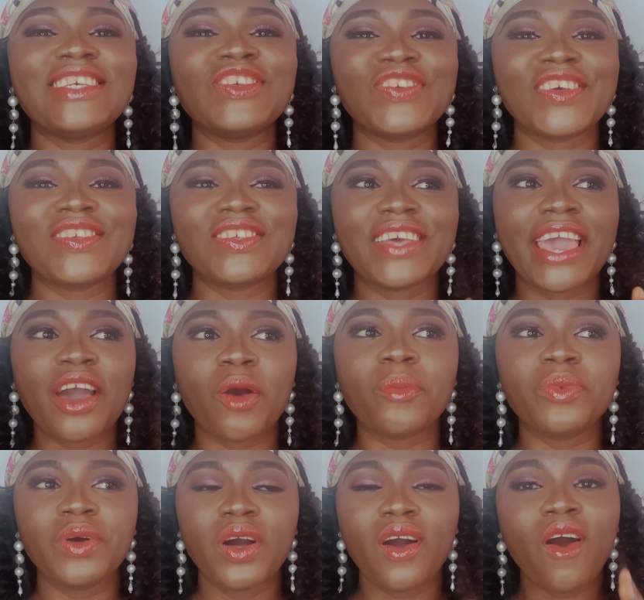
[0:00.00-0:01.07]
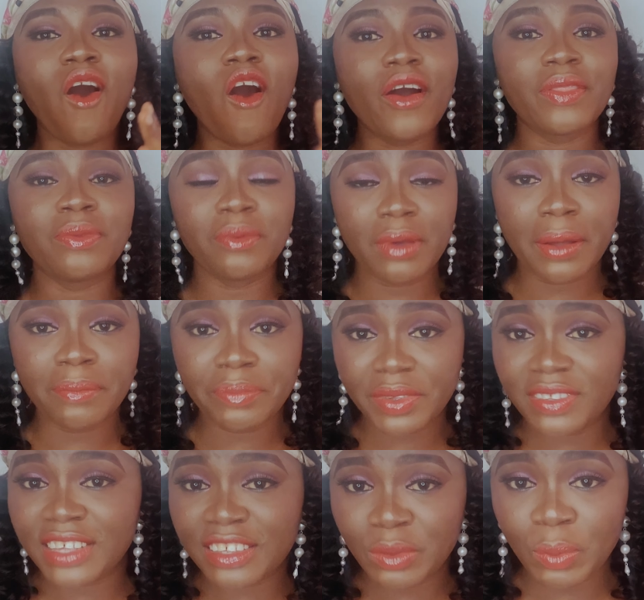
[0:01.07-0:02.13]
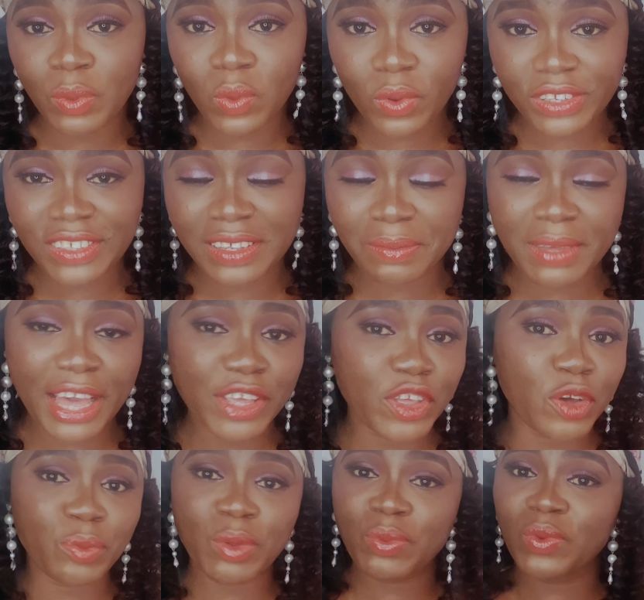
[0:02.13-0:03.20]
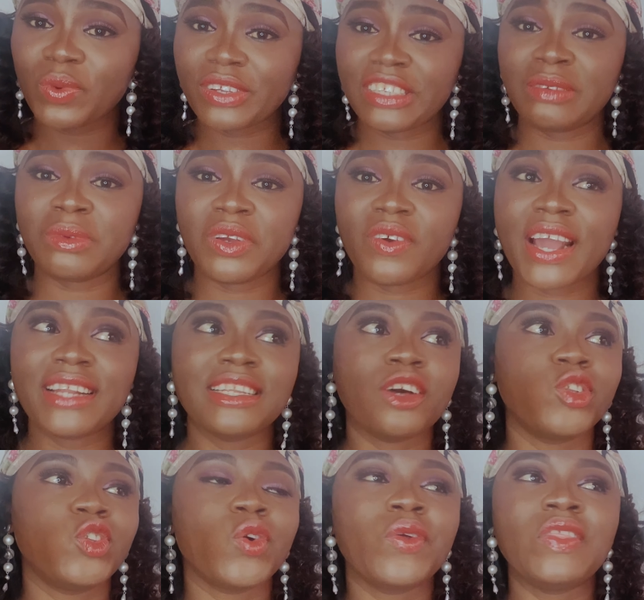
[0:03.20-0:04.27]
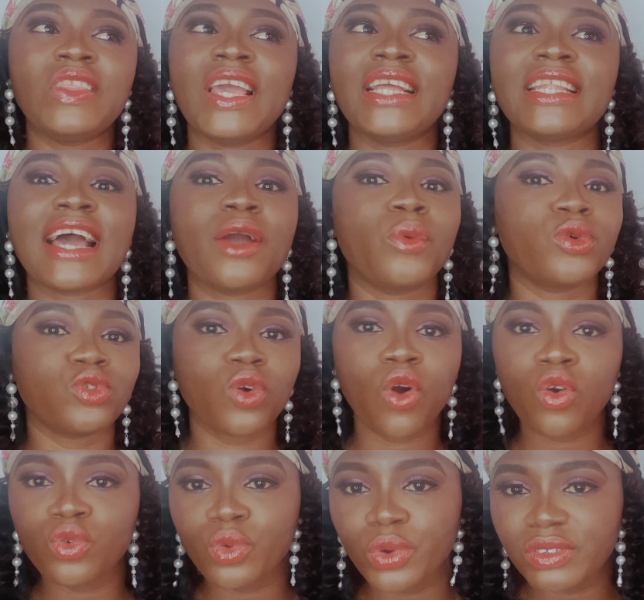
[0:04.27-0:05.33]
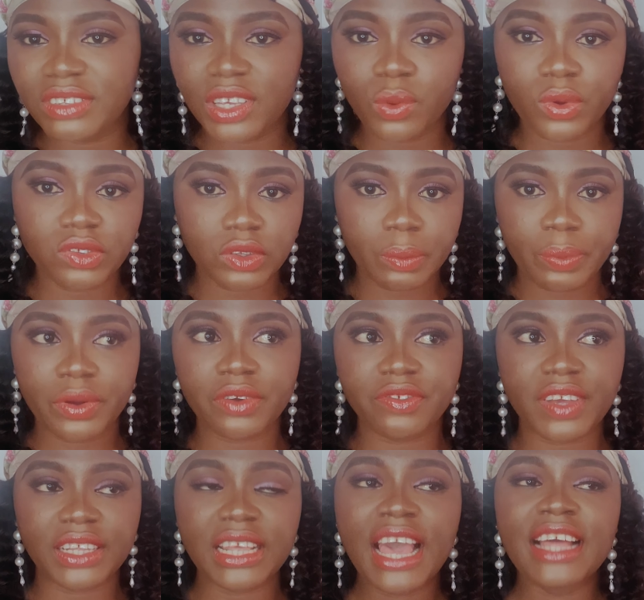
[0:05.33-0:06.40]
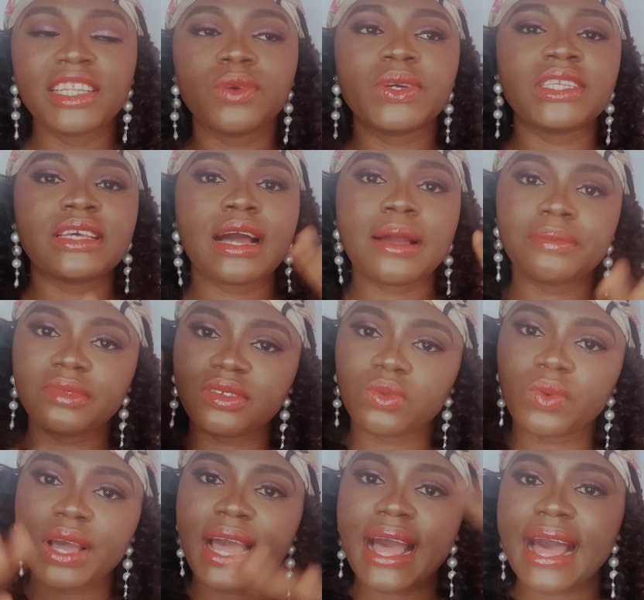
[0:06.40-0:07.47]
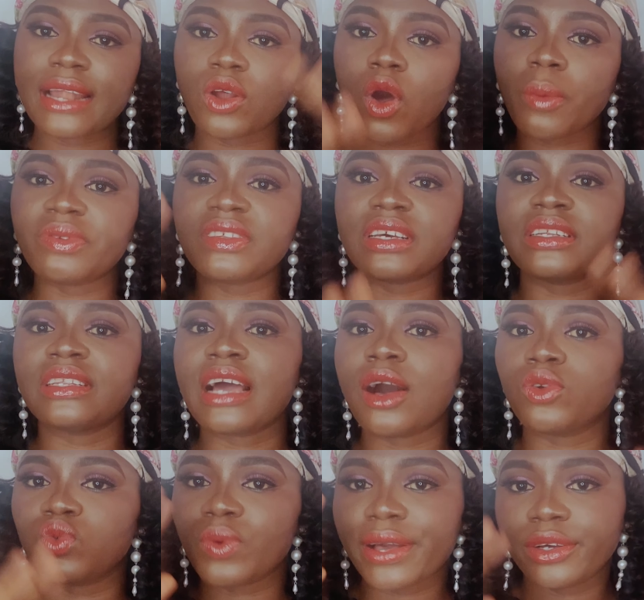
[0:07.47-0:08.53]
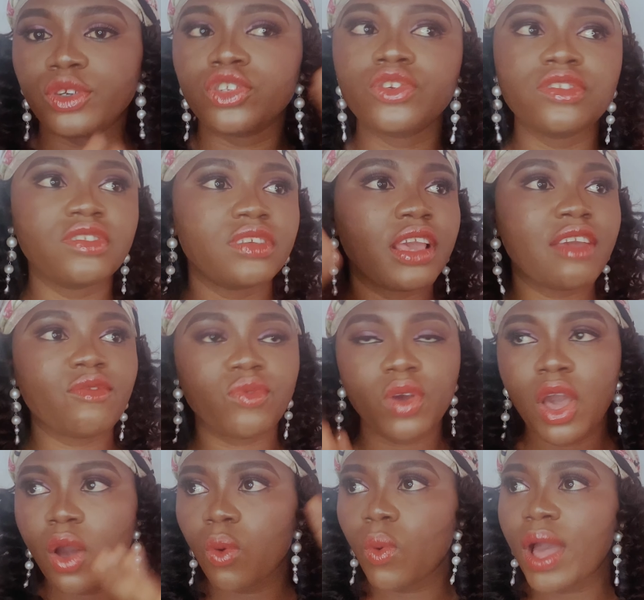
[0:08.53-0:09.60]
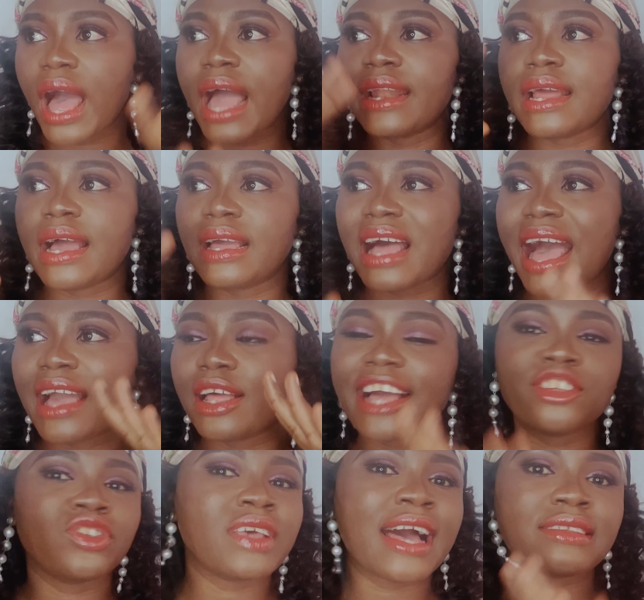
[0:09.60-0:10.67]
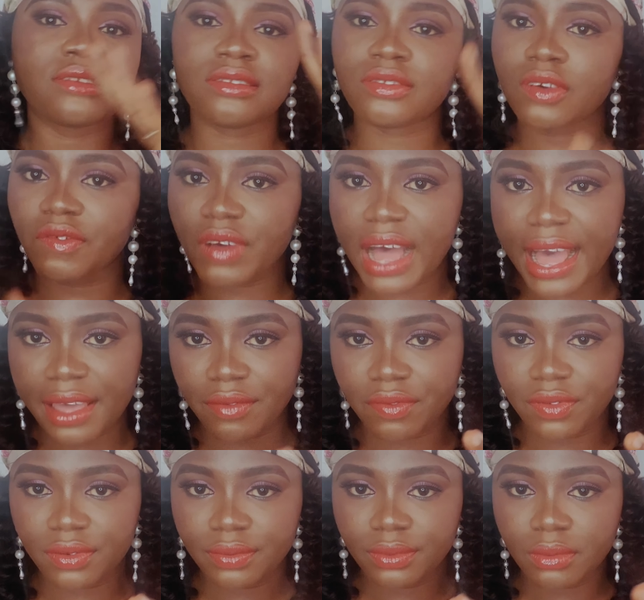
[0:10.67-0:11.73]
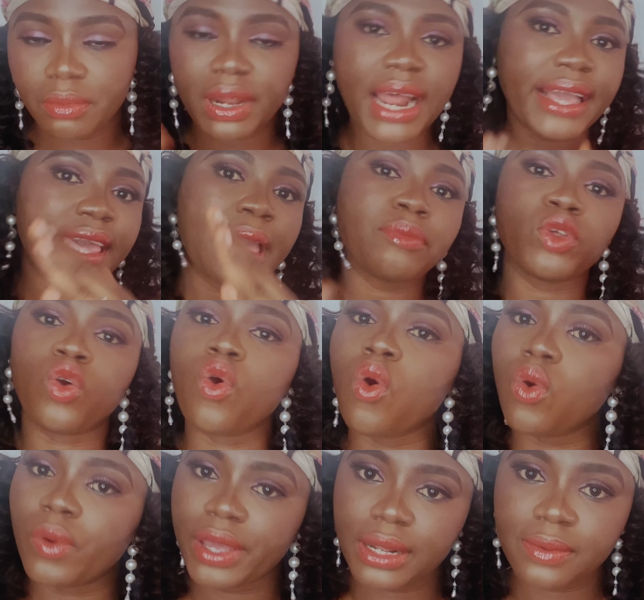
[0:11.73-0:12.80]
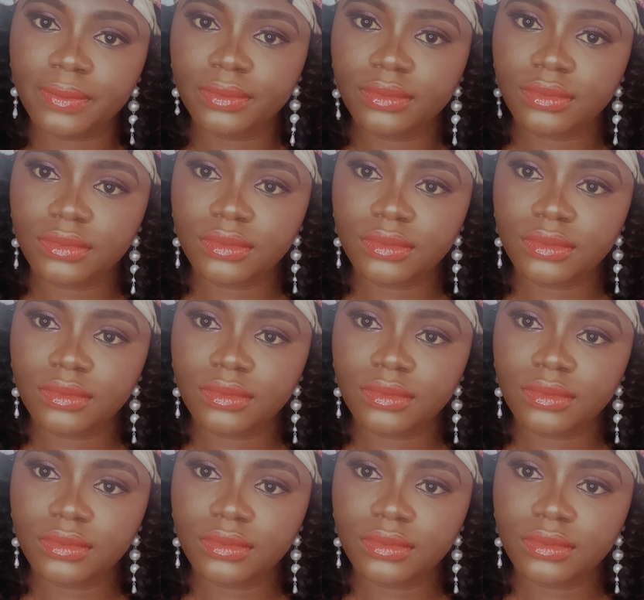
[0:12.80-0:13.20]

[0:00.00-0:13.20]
is just to help business people watching me and young people watching me right now. Don't think that it was all rosy, it was all perfect. There were times where I had ups and downs, where I couldn't save, where I just had to survive, but I kept going,